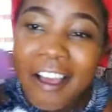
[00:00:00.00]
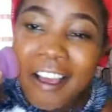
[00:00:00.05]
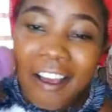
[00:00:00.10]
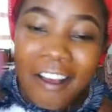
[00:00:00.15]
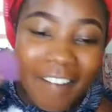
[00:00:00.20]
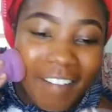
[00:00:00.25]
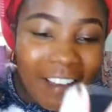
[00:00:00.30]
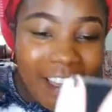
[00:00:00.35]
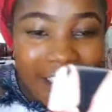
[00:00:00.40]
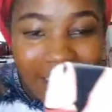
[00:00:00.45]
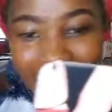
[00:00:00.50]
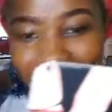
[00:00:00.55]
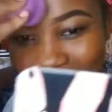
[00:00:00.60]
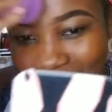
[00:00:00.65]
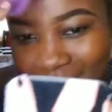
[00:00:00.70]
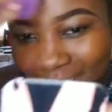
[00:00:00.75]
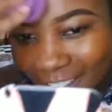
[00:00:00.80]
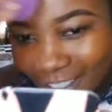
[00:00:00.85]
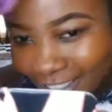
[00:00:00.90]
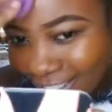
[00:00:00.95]
Okay, I went to
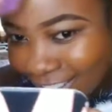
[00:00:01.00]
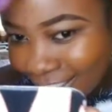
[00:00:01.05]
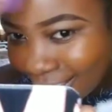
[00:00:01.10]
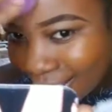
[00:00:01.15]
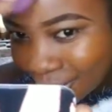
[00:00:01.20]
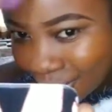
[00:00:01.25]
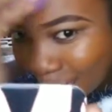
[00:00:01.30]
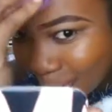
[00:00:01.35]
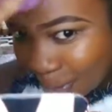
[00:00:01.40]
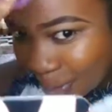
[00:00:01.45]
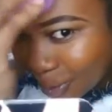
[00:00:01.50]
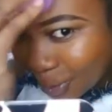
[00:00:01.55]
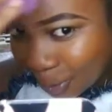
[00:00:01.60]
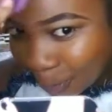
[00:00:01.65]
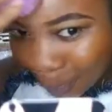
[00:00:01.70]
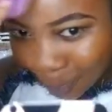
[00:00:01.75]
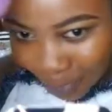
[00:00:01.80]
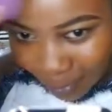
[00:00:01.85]
another international school.